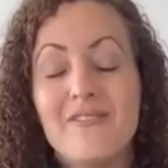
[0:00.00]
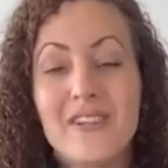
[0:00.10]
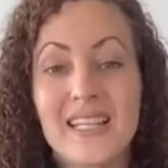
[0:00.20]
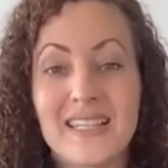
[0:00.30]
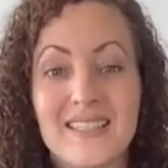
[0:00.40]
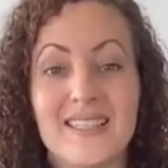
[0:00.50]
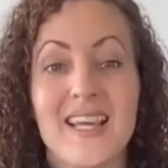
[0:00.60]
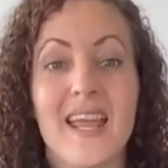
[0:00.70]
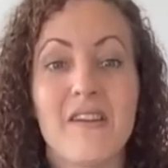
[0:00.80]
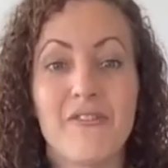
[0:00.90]
feeling
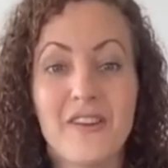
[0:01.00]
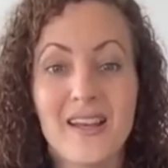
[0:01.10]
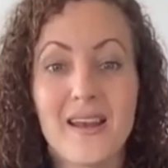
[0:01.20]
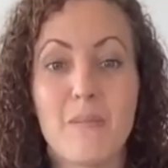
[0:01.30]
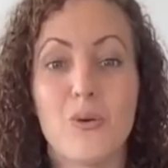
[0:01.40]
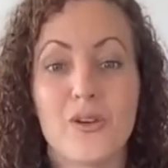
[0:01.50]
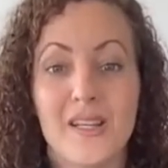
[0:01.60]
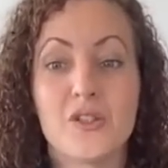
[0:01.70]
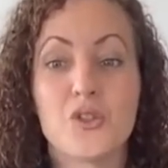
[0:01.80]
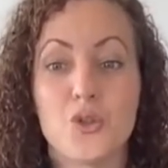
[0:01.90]
safe in our
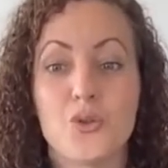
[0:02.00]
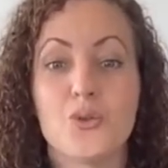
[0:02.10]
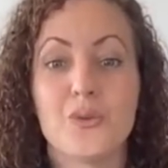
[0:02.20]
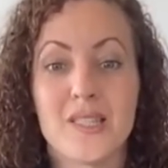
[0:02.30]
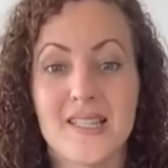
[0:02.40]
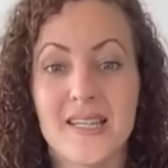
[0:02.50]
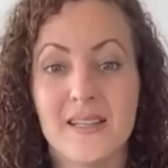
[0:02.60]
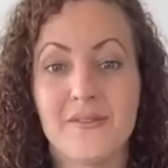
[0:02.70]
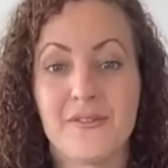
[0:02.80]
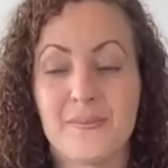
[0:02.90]
body to
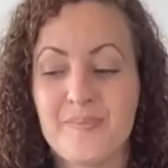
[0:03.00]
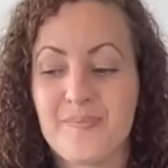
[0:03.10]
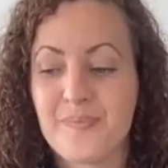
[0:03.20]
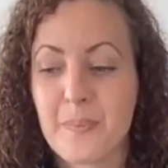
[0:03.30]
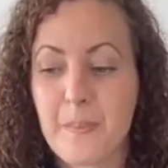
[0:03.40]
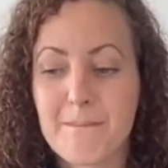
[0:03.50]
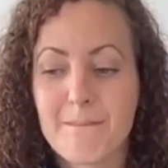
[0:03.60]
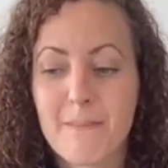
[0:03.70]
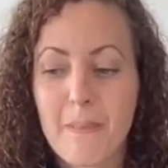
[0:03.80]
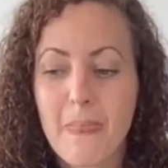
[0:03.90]
receive.
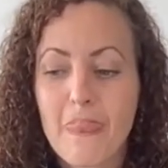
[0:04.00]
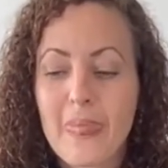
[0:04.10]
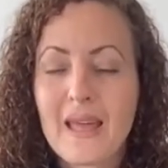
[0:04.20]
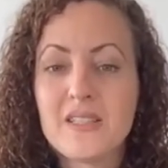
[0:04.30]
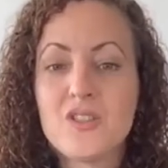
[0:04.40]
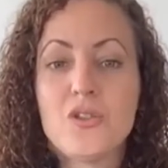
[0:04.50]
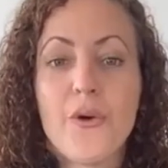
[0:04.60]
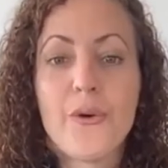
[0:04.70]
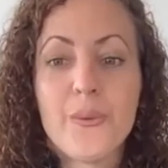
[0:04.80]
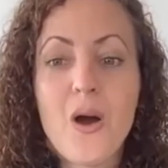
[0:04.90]

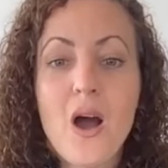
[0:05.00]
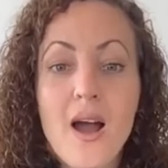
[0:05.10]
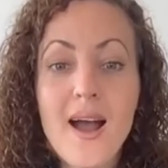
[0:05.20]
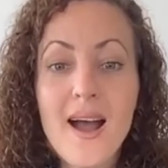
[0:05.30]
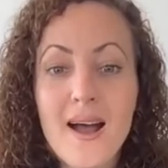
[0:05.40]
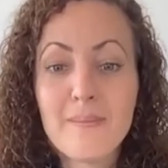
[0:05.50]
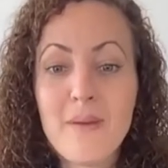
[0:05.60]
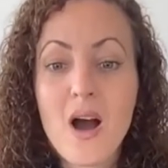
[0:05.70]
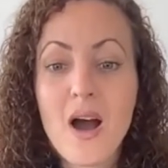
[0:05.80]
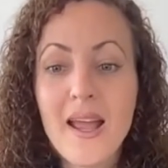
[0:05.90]
So
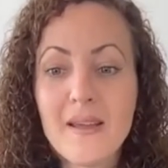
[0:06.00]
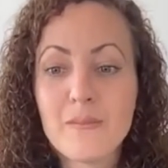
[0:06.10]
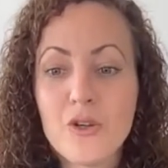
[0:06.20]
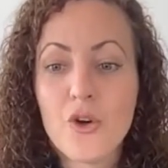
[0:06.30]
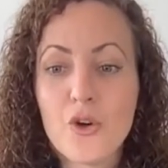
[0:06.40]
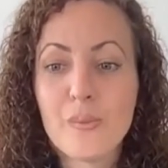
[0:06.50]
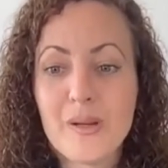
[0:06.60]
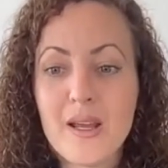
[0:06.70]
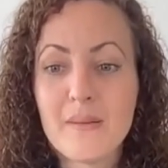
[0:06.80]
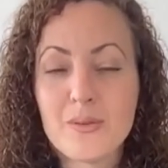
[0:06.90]
I am going to
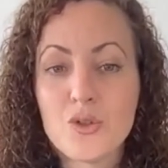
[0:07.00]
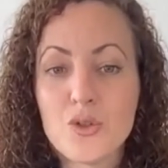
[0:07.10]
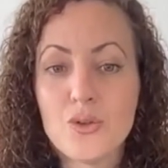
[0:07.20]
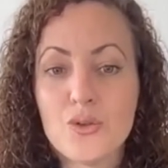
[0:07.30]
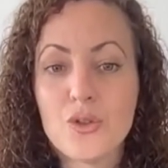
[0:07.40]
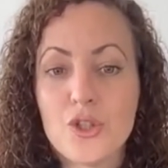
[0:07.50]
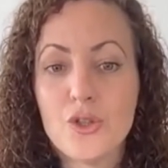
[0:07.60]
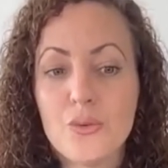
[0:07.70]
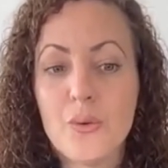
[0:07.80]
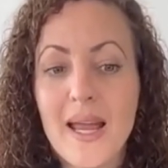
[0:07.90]
open up to
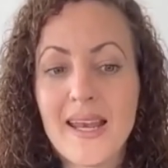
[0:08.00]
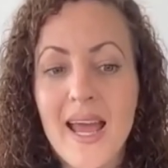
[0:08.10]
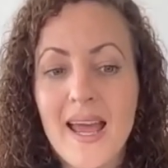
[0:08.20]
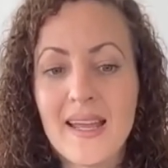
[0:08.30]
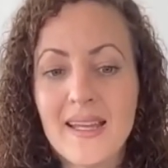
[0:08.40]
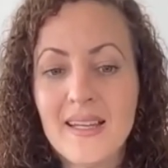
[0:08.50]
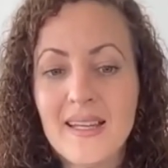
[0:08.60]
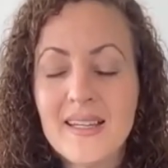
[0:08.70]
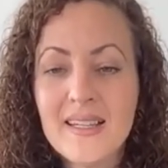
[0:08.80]
Q&A.